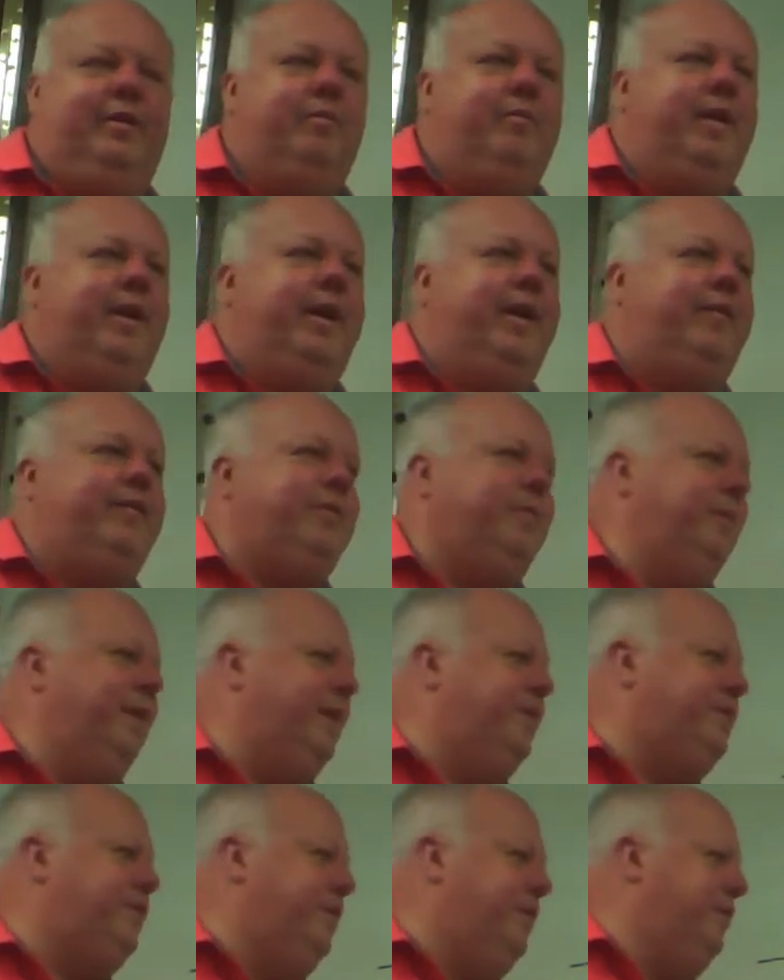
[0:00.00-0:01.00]
may have some
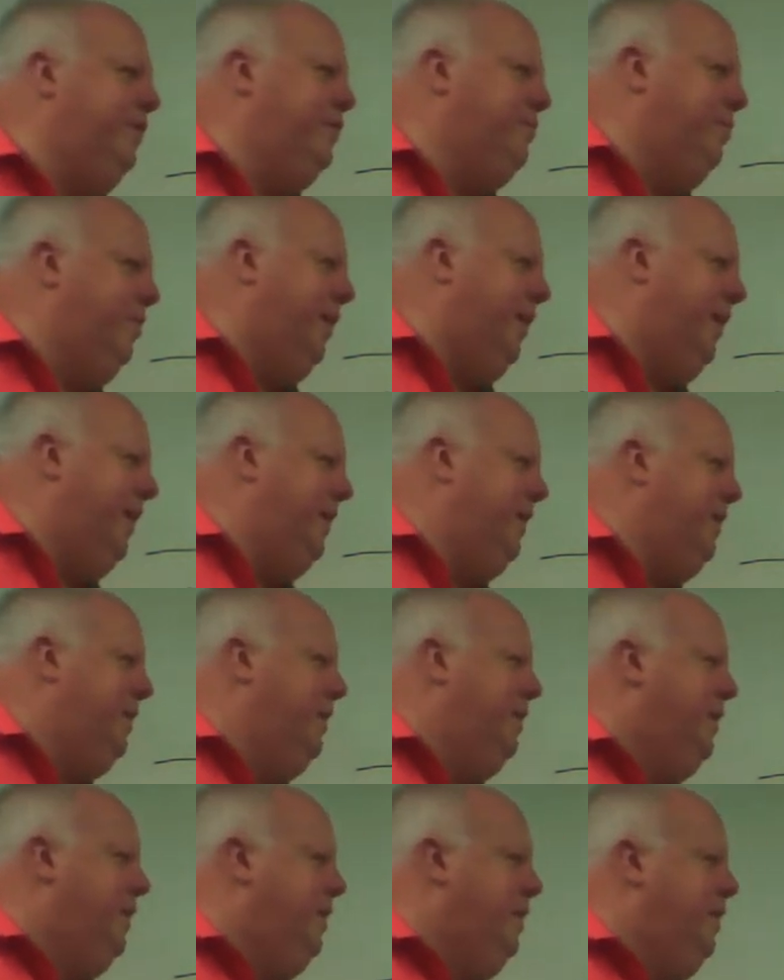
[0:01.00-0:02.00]
issues, but
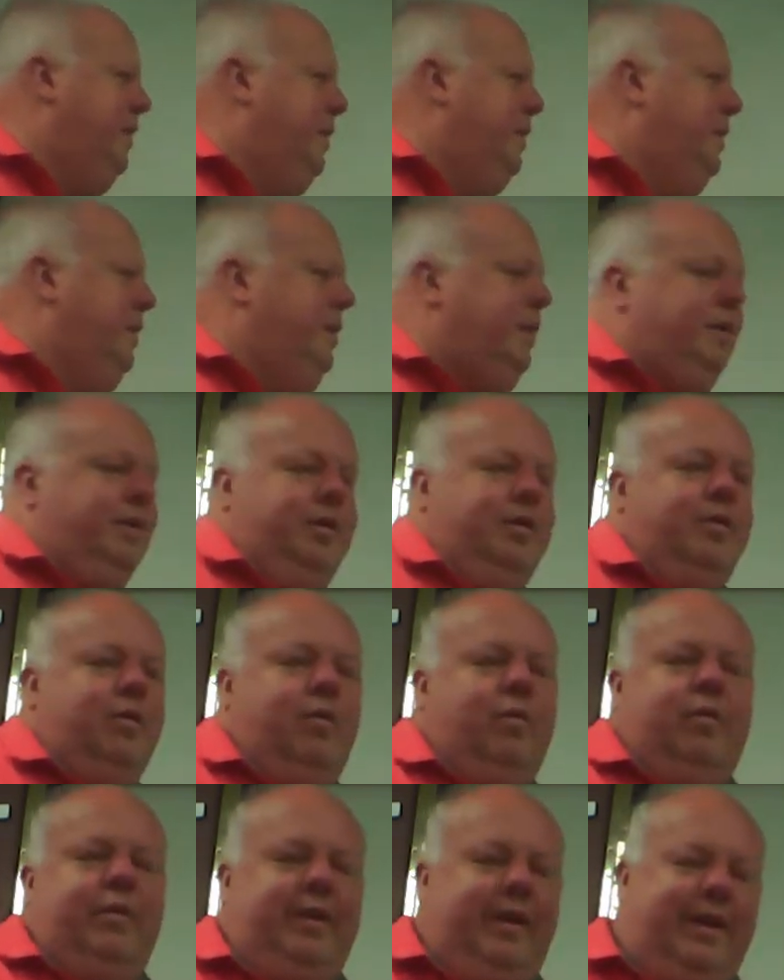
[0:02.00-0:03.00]
you don't
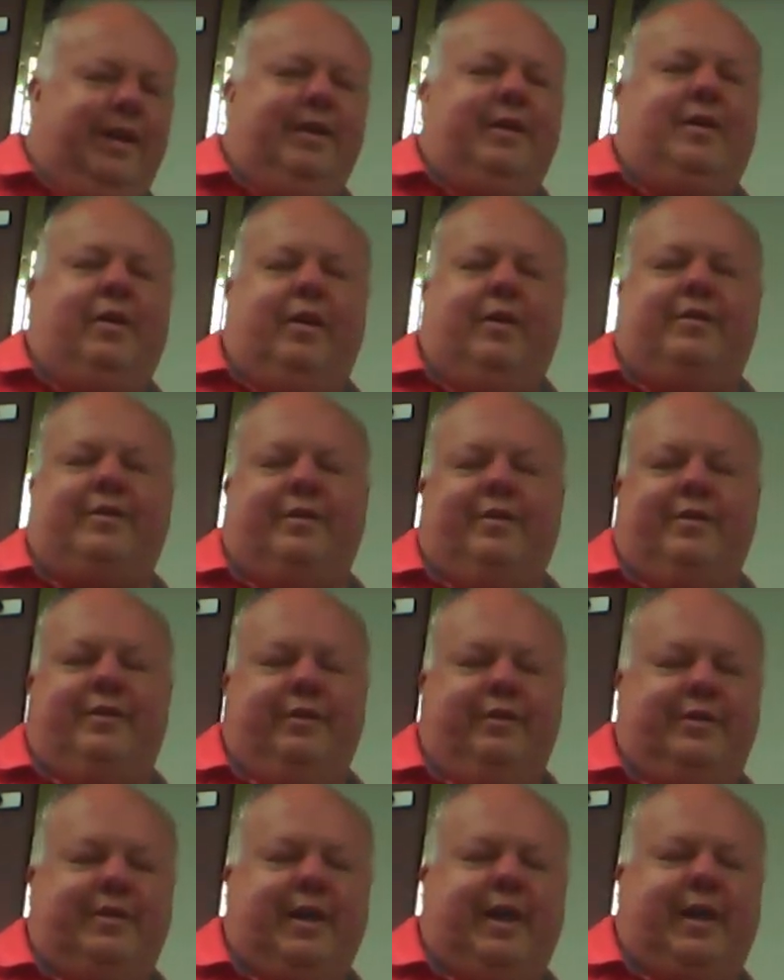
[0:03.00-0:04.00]
want to get any closer than 2
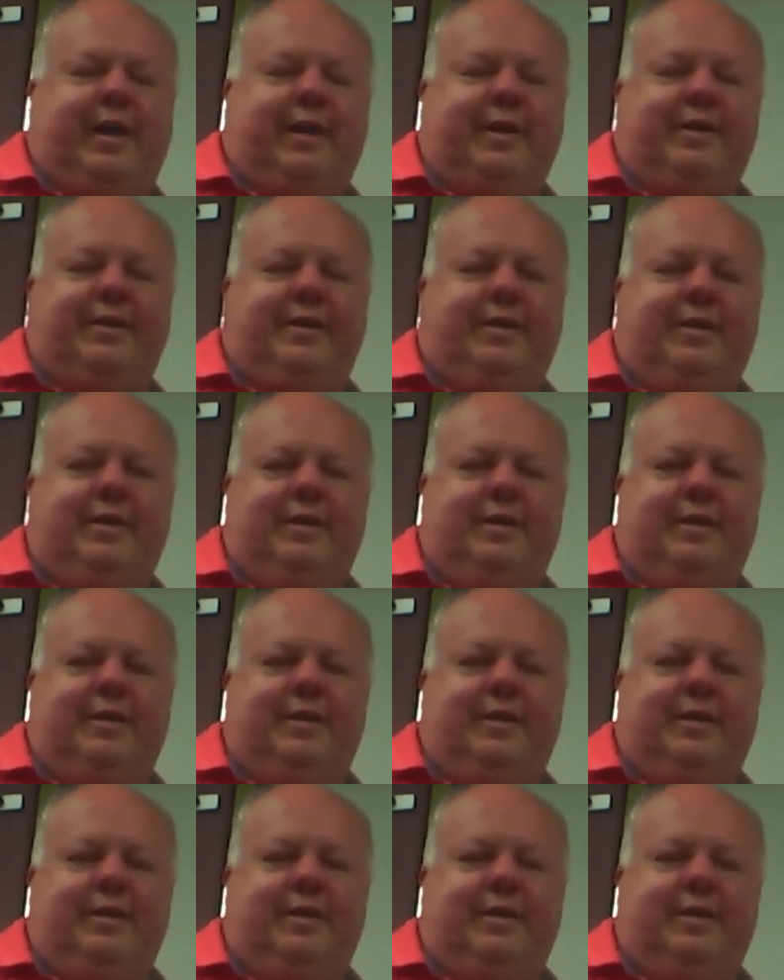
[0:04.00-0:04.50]
seconds.